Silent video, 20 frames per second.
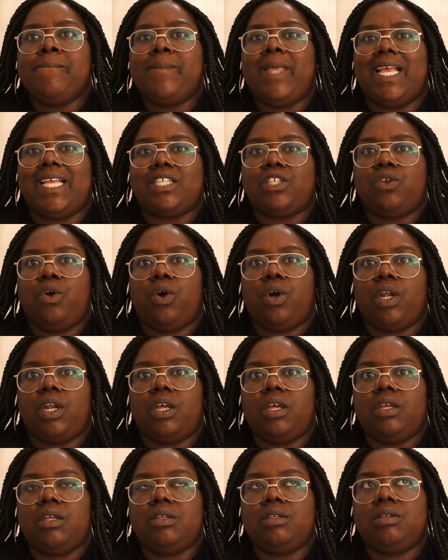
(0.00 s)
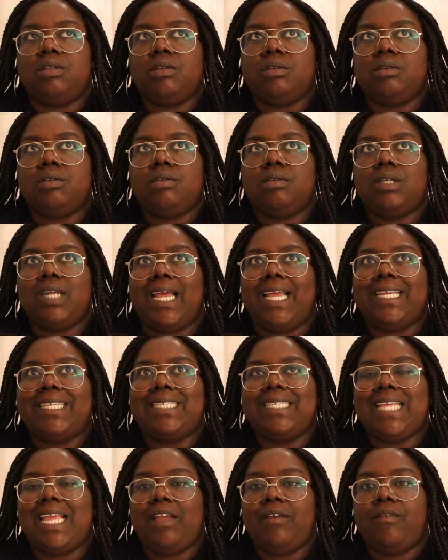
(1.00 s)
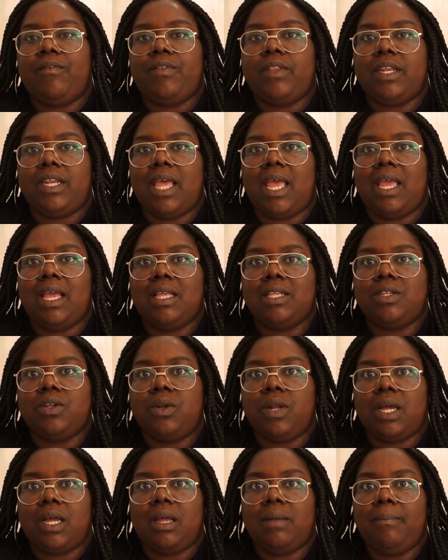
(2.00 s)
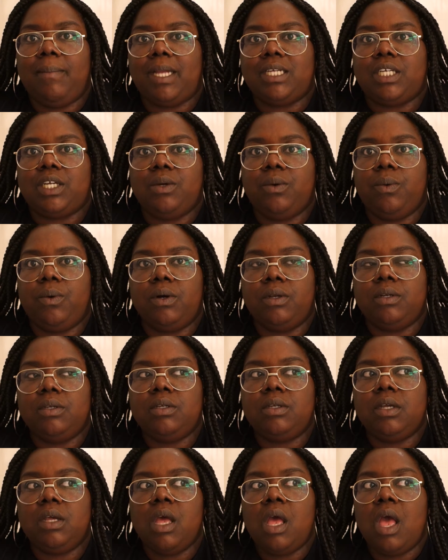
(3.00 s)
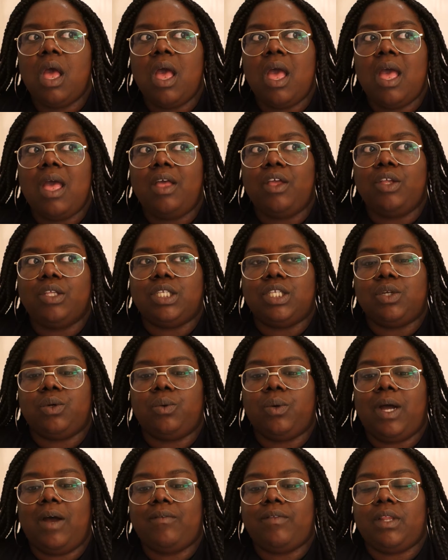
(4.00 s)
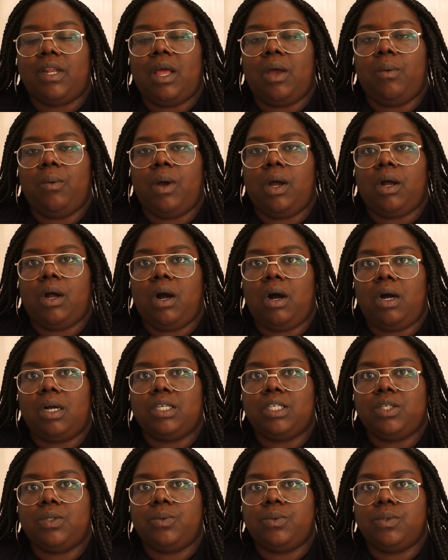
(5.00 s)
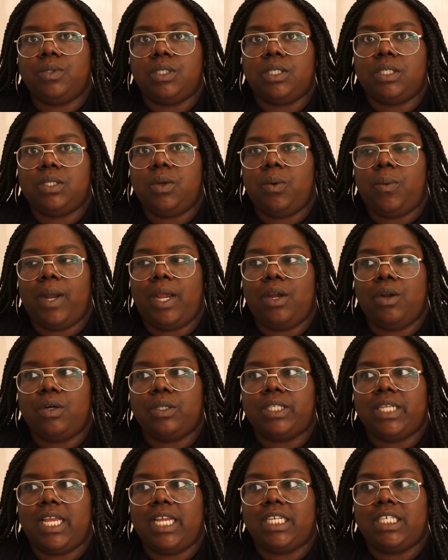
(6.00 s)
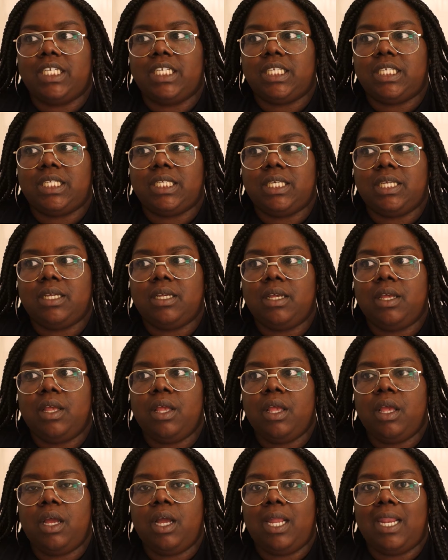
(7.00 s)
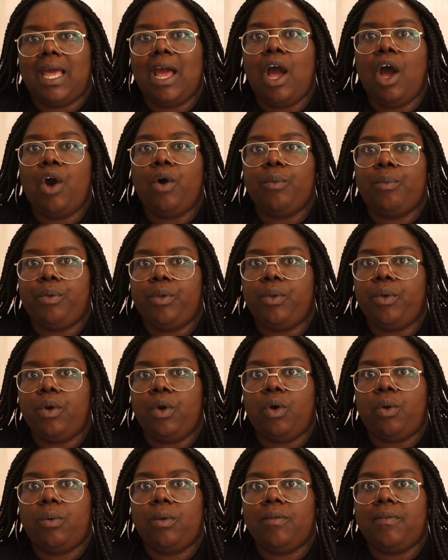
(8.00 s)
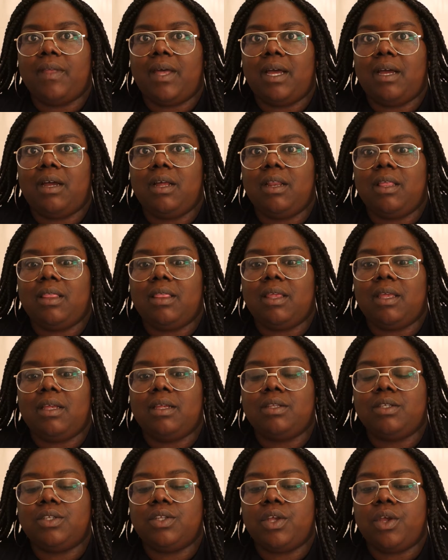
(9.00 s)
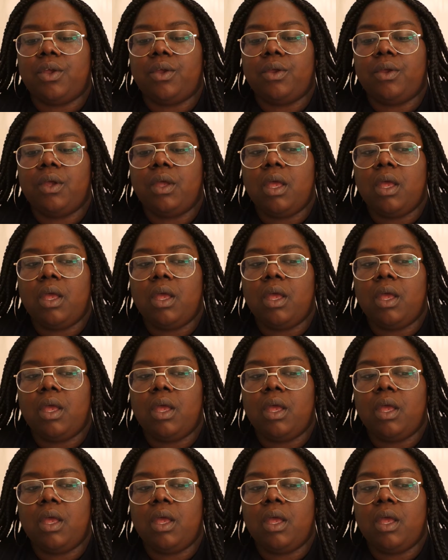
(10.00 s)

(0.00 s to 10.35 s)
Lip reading: it's not gonna like save the day. It's not like a magic wand. You still have to like work hard towards your weight loss. It's just gonna help you along with that kind of thing. So